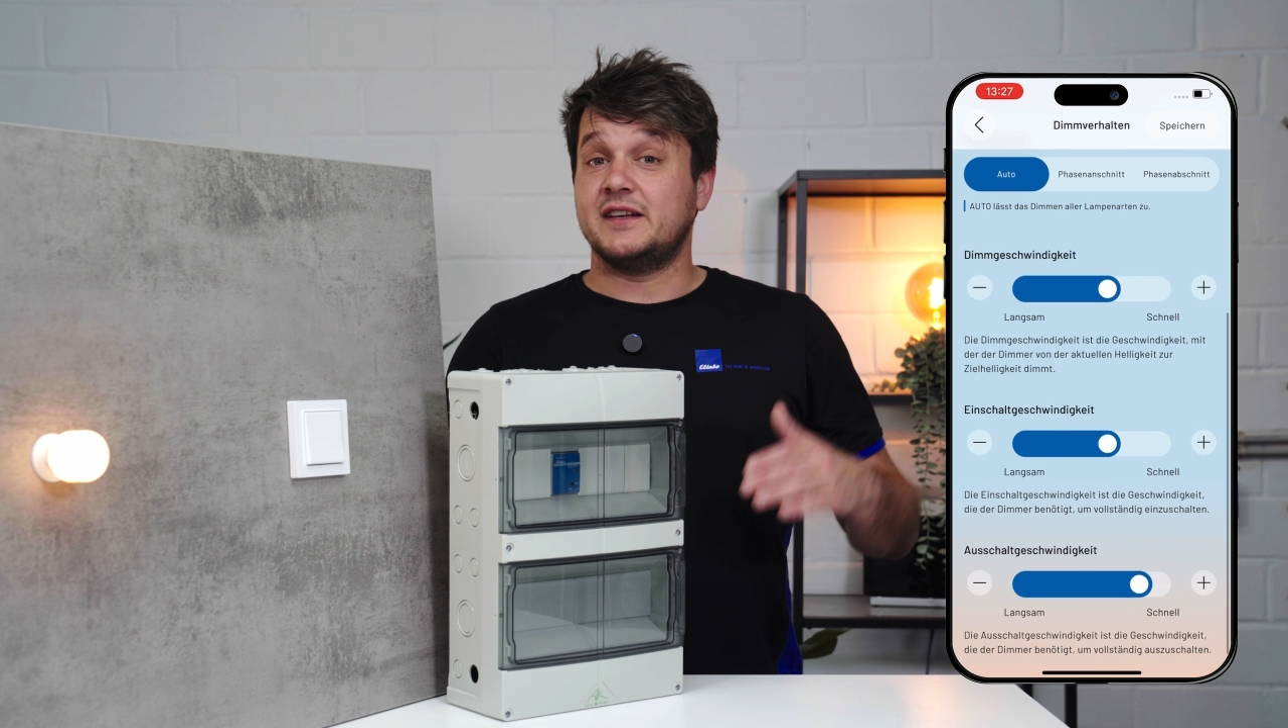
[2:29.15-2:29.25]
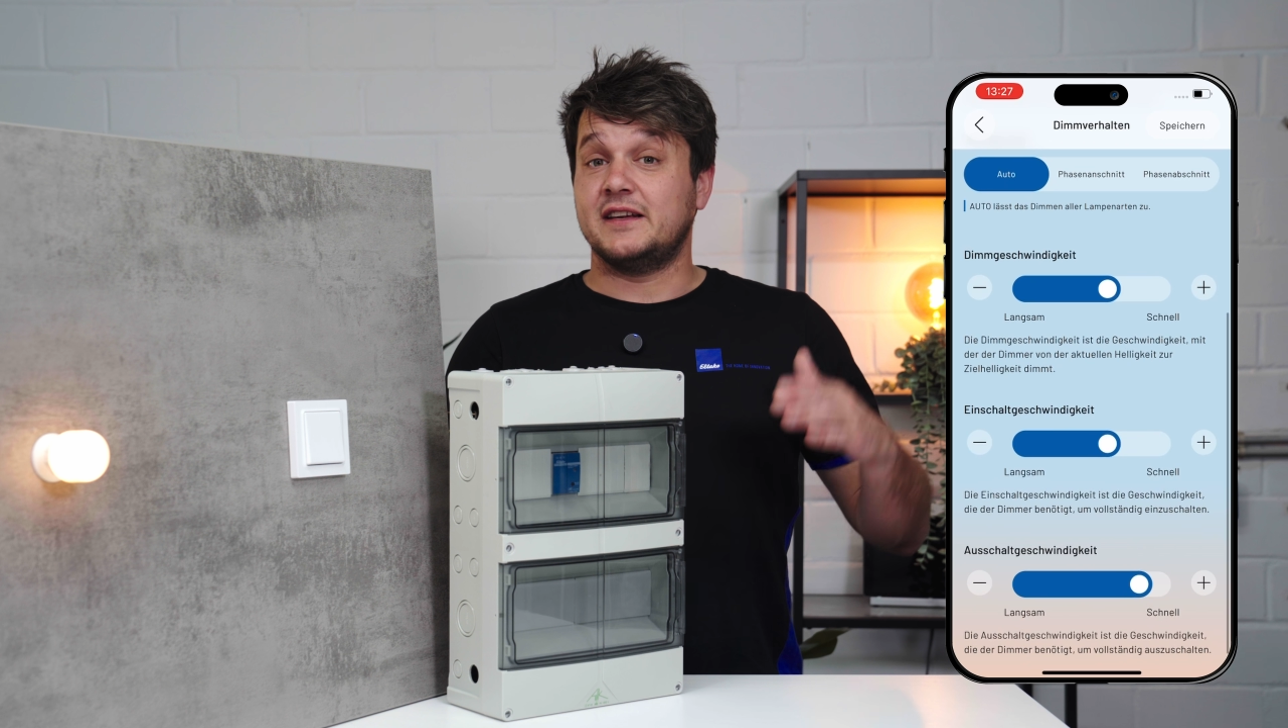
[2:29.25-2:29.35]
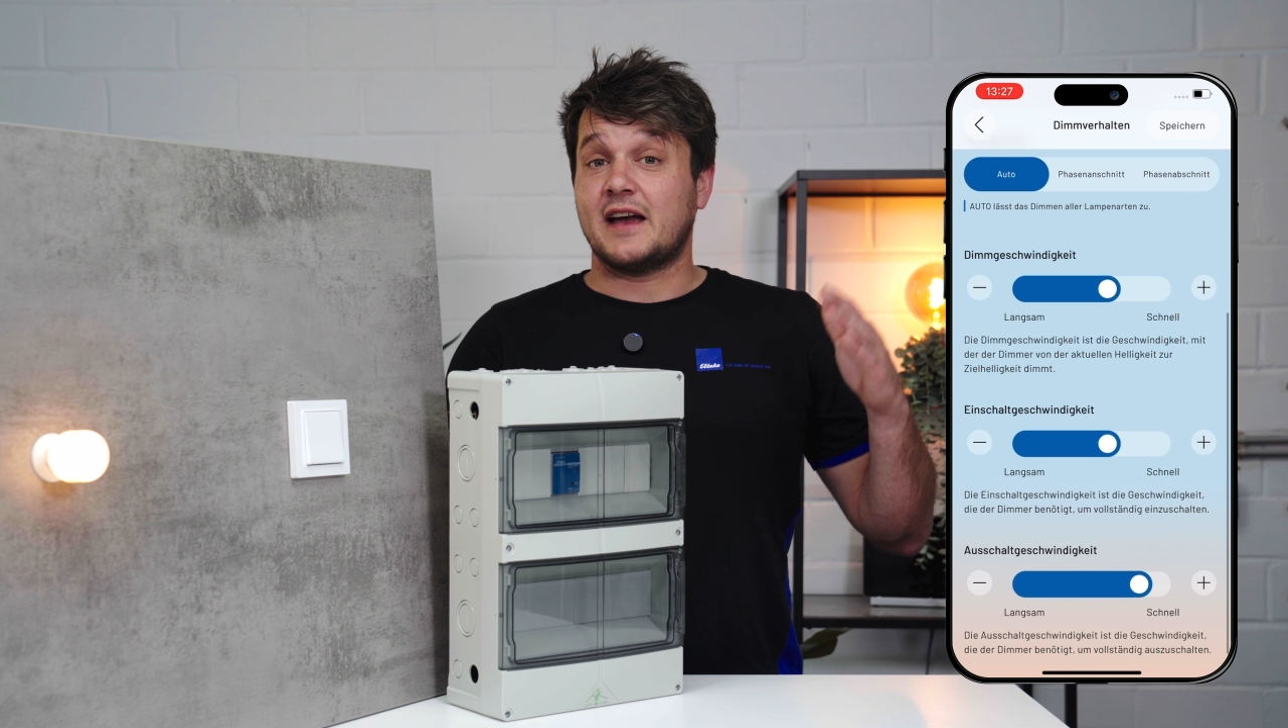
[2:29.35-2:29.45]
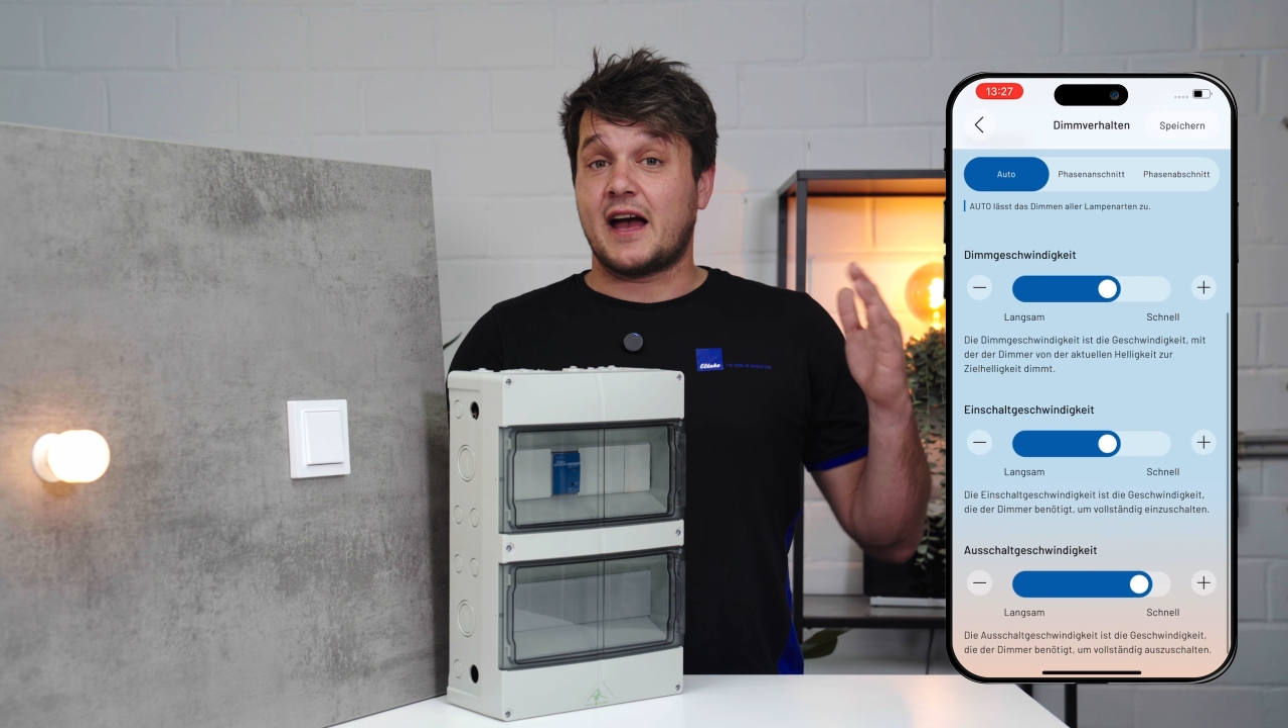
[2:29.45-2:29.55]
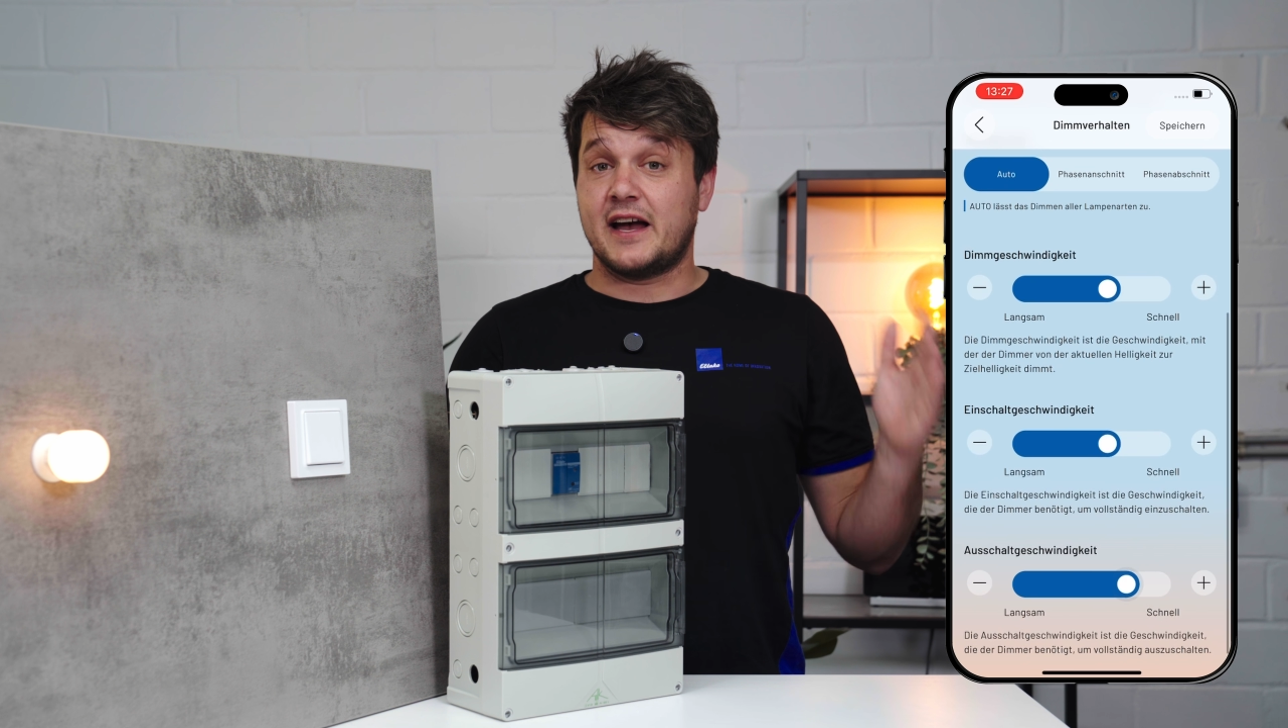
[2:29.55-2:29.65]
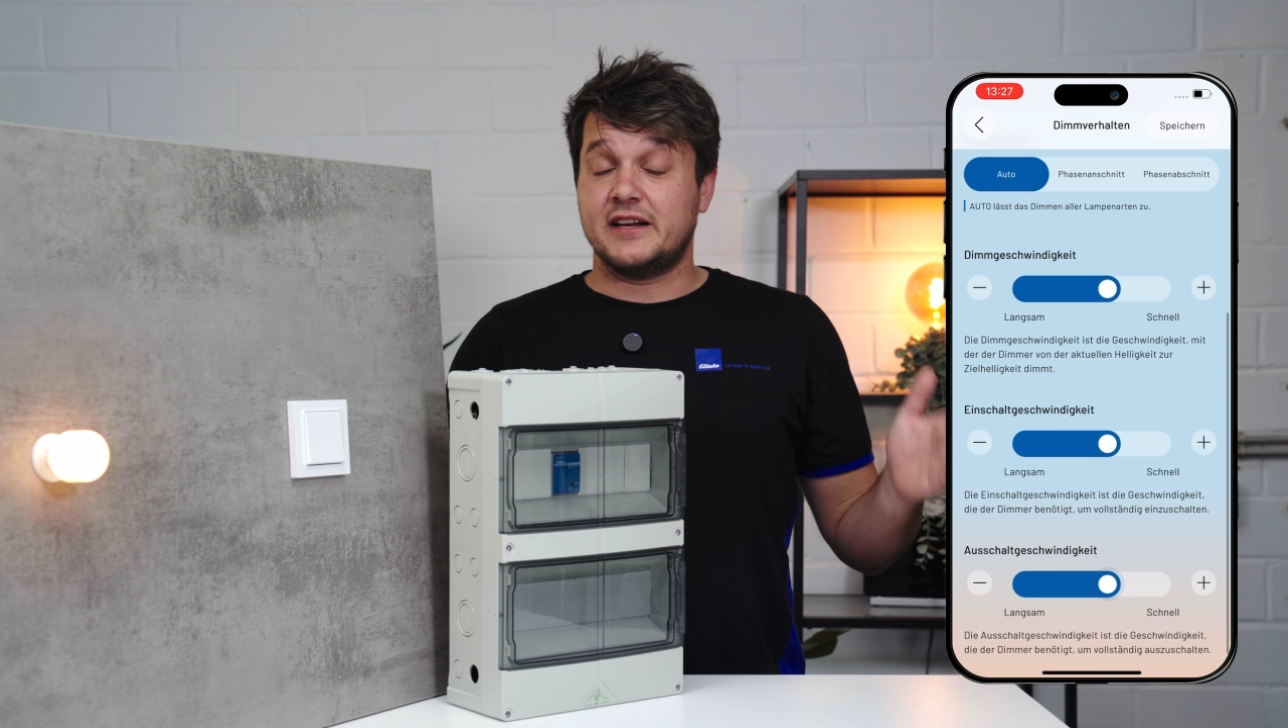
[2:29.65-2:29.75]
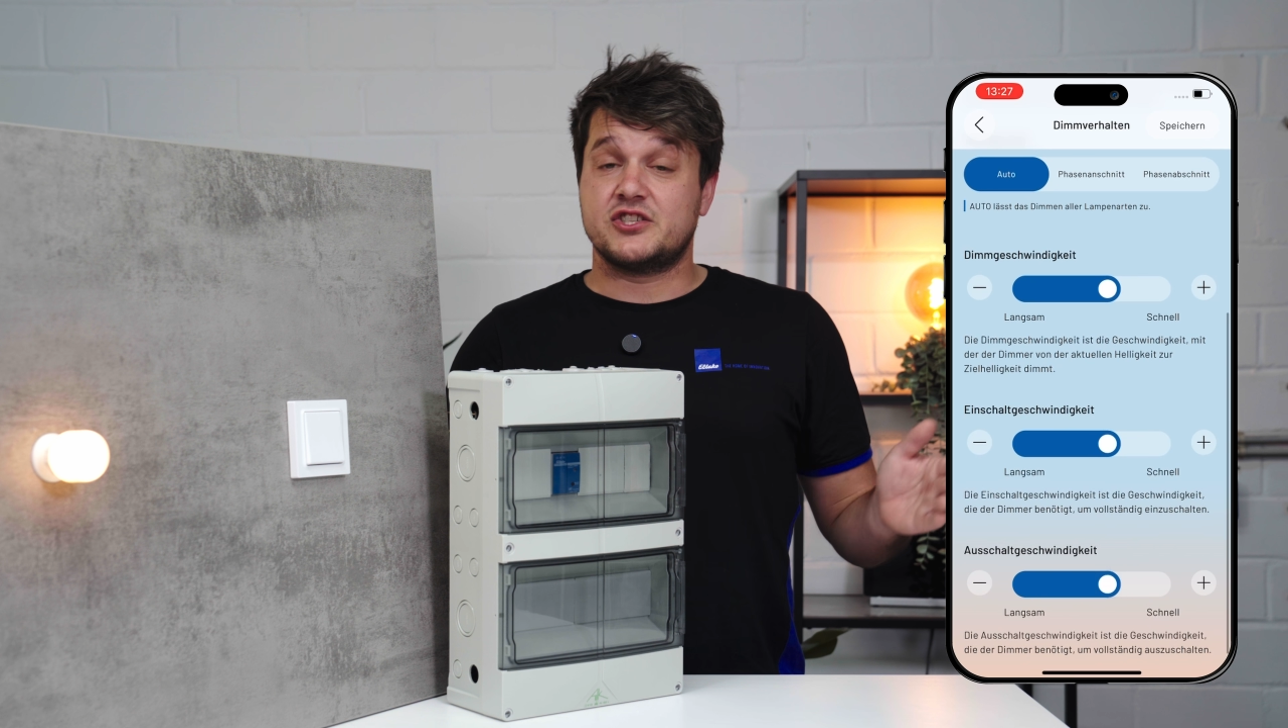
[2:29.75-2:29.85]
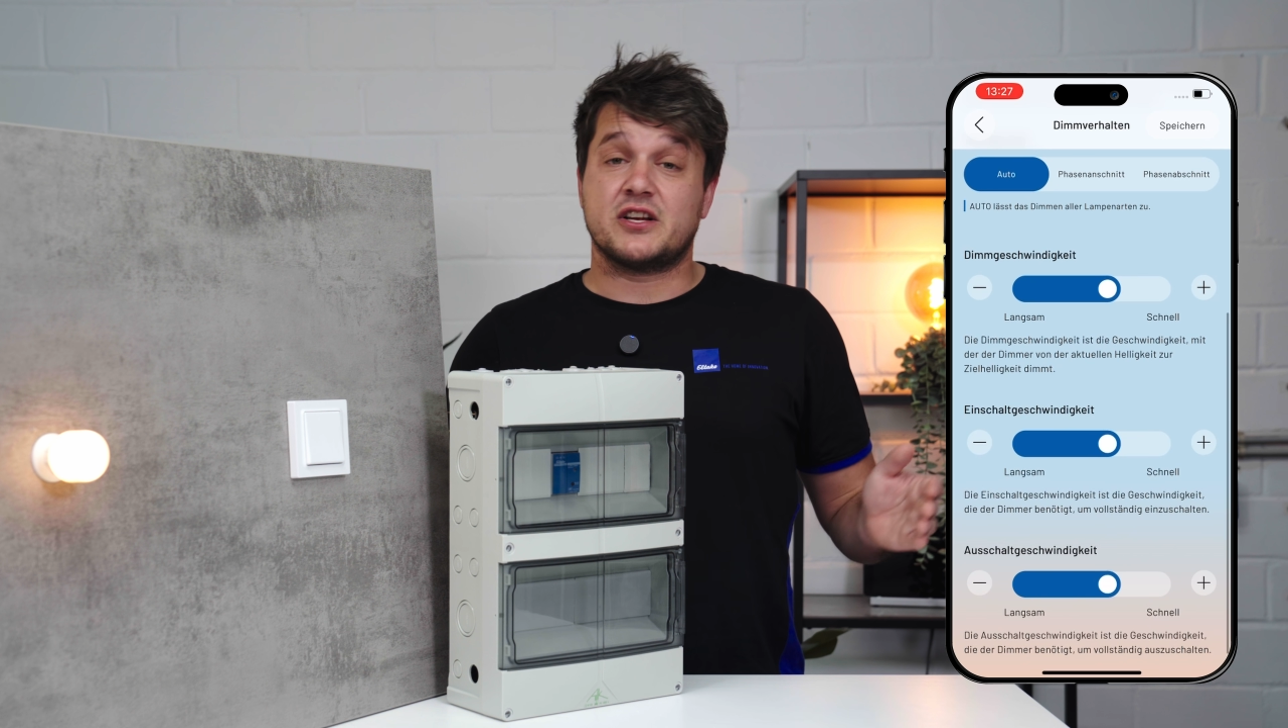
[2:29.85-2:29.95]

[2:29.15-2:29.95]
off speed